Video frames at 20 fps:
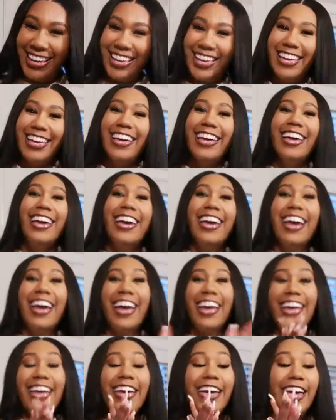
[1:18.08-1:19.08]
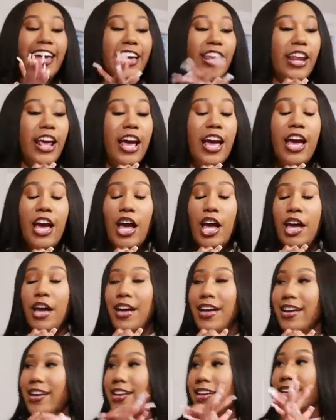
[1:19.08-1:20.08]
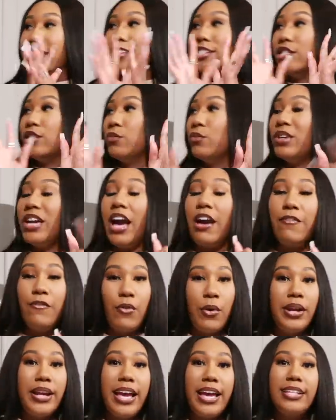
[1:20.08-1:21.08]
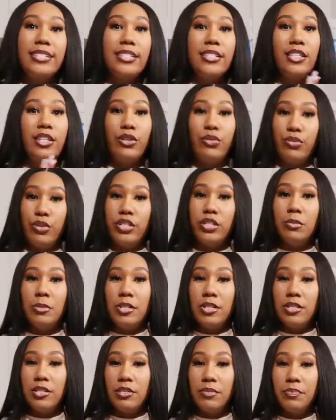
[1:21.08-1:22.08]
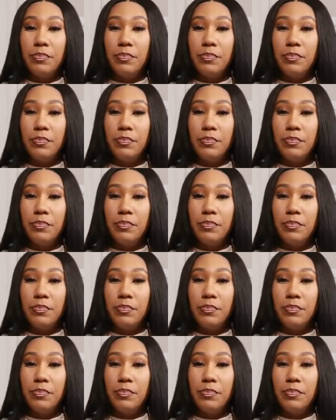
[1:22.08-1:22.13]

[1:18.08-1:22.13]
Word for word: And it's we got four days until Christmas.